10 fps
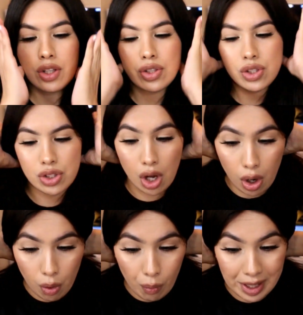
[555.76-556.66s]

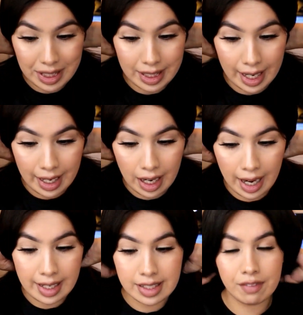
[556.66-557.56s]
So yeah,
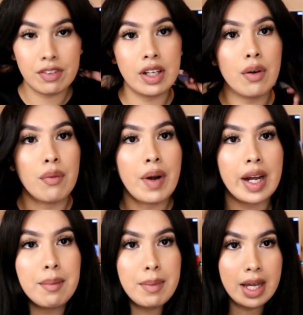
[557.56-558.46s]
I definitely
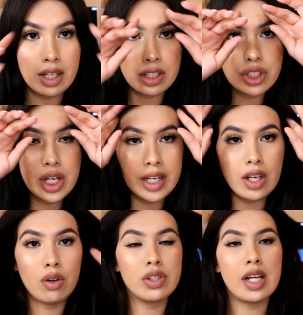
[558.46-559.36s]
recommend
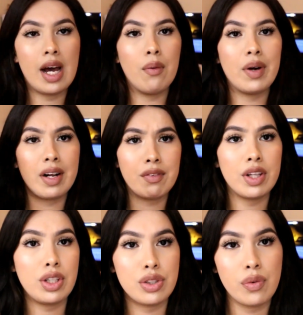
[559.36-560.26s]
checking Ulta out whenever
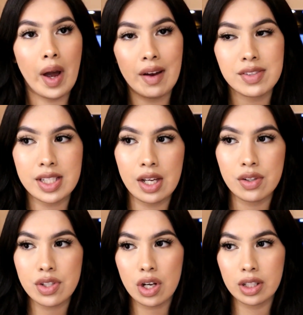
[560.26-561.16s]
they do have
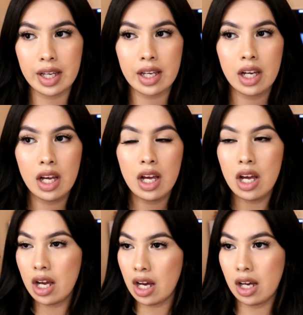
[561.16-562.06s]
sales on like
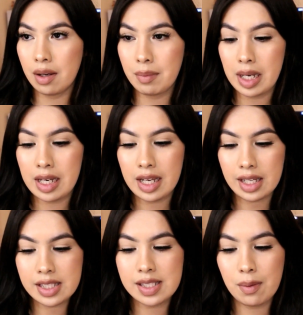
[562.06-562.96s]

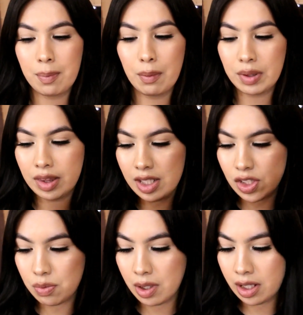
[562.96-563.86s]
NYX. But with
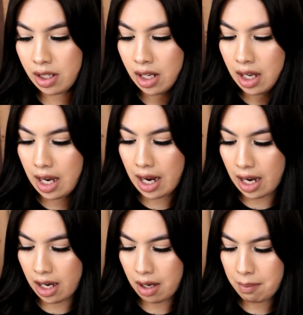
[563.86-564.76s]
this one,
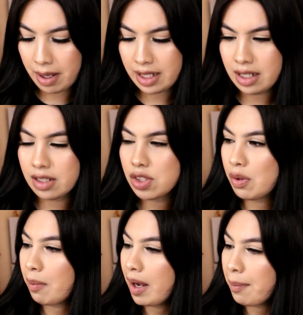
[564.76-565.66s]
my
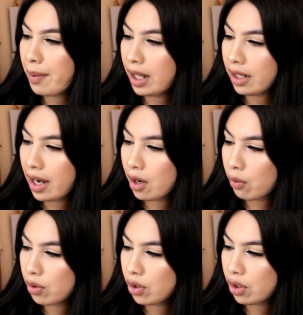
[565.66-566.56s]
Soir Violet palette, I
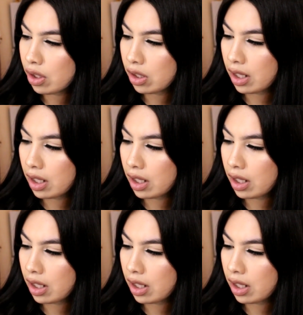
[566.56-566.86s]
ordered